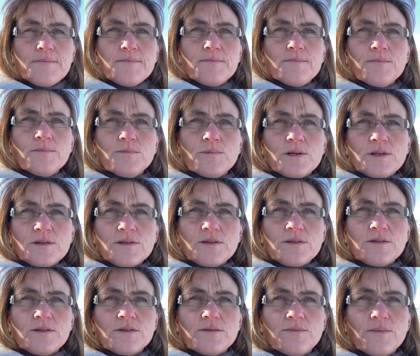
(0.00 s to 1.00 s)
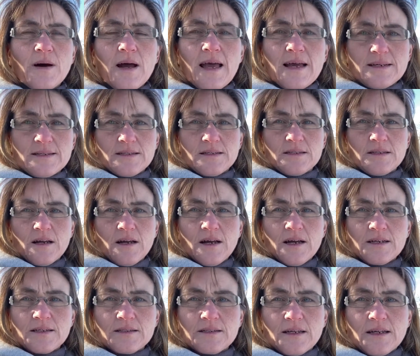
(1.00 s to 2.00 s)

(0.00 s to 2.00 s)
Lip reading: with my exercise,